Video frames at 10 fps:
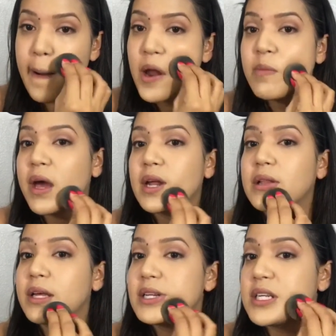
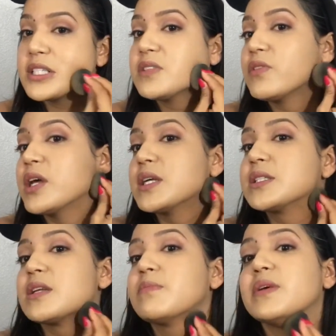automatically it does feel like it's
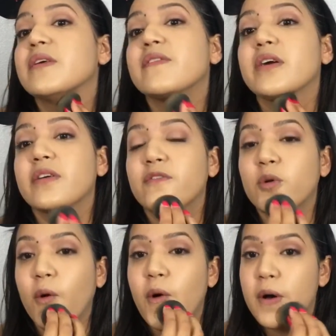gonna be a very
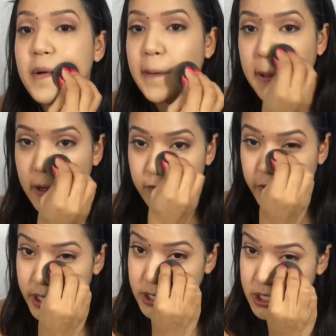full
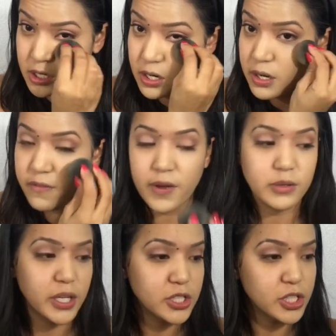coverage
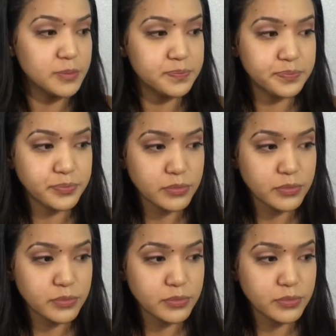foundation.